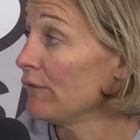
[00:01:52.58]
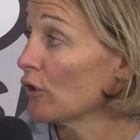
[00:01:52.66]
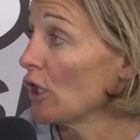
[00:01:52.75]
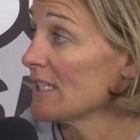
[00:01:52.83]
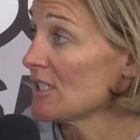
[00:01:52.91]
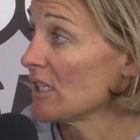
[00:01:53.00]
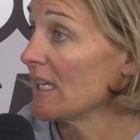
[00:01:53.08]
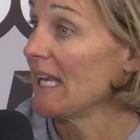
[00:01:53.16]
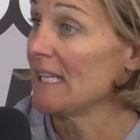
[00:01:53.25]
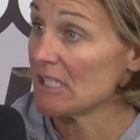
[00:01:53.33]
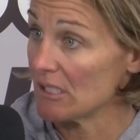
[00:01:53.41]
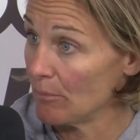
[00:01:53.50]
for us to
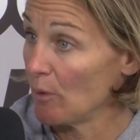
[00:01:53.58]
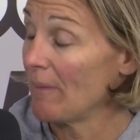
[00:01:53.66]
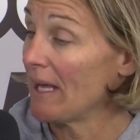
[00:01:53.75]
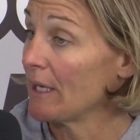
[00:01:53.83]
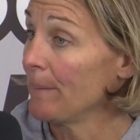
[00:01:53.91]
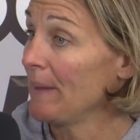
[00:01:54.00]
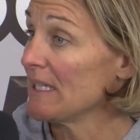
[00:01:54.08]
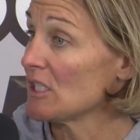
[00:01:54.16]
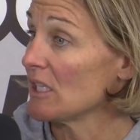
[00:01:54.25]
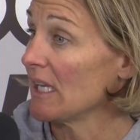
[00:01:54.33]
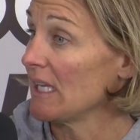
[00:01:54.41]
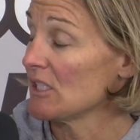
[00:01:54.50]
gain some momentum and
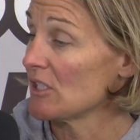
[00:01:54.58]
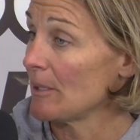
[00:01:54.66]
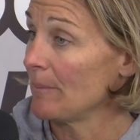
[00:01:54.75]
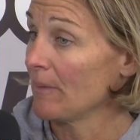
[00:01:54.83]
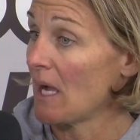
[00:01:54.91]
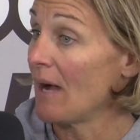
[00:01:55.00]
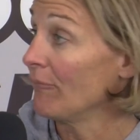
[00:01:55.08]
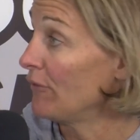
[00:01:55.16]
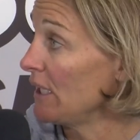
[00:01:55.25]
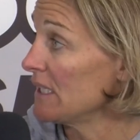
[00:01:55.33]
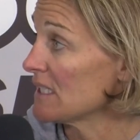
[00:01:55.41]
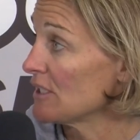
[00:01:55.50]
to gain some
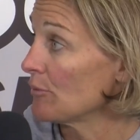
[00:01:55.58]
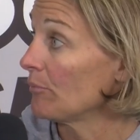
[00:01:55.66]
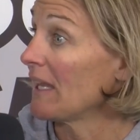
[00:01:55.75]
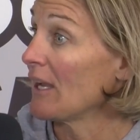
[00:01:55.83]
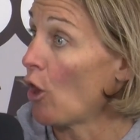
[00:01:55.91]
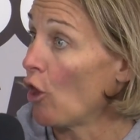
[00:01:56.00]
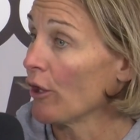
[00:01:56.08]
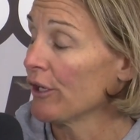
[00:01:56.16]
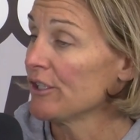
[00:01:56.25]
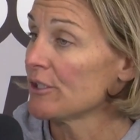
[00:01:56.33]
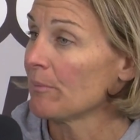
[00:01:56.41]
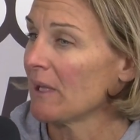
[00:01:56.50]
confidence and to play
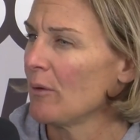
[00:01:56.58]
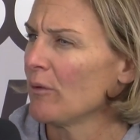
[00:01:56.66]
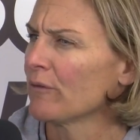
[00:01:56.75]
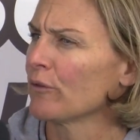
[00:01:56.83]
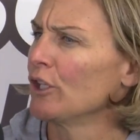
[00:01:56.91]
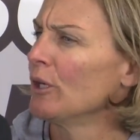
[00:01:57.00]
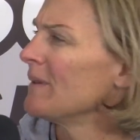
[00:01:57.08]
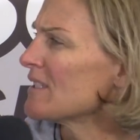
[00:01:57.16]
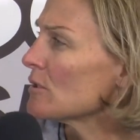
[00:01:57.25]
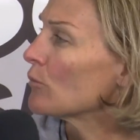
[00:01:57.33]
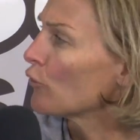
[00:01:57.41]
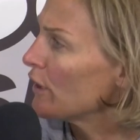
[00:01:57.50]
hard and to play with freedom and
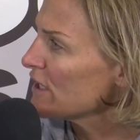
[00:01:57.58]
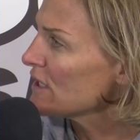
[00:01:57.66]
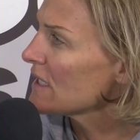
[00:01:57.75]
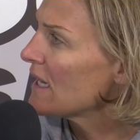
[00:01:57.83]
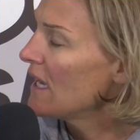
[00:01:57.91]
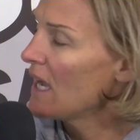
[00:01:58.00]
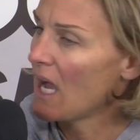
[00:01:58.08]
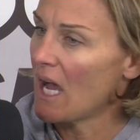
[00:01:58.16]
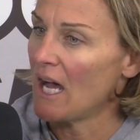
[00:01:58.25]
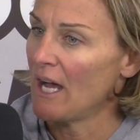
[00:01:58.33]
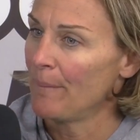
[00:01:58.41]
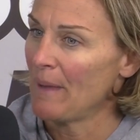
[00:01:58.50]
some risk.
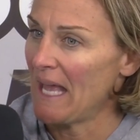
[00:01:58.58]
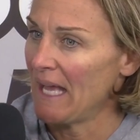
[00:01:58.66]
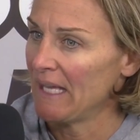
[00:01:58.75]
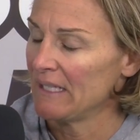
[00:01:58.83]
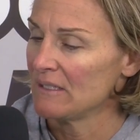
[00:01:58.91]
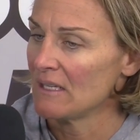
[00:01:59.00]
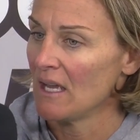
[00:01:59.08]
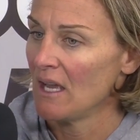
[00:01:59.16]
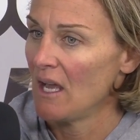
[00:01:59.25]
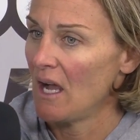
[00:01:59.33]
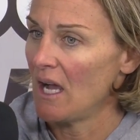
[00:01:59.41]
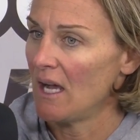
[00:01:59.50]
Um, and
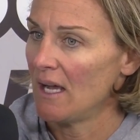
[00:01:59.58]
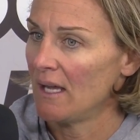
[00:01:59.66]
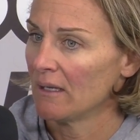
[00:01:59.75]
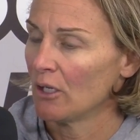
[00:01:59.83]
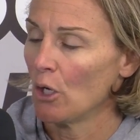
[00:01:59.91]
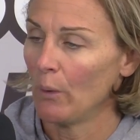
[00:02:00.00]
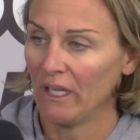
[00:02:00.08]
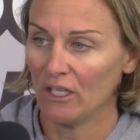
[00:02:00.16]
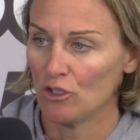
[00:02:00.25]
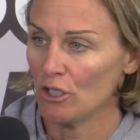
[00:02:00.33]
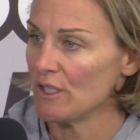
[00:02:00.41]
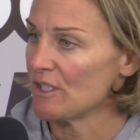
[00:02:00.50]
uh, going
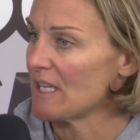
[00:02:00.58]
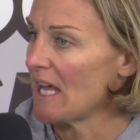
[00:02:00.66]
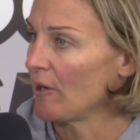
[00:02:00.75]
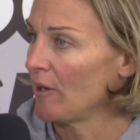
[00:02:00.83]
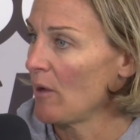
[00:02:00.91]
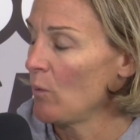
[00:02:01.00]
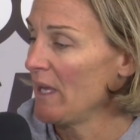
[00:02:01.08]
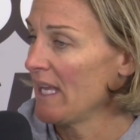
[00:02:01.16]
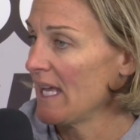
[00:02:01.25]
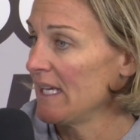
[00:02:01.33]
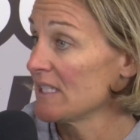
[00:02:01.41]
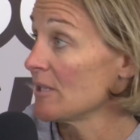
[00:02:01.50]
into the Saturday
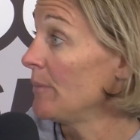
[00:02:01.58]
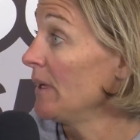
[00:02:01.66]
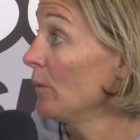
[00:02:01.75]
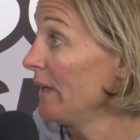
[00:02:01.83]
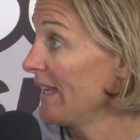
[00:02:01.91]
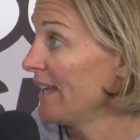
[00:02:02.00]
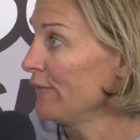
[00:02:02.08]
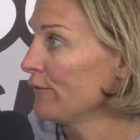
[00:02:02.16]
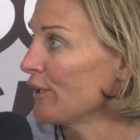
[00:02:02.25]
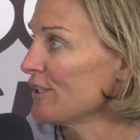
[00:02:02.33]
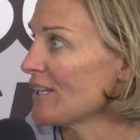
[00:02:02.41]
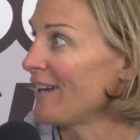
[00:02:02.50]
weekend, it's a big weekend for us.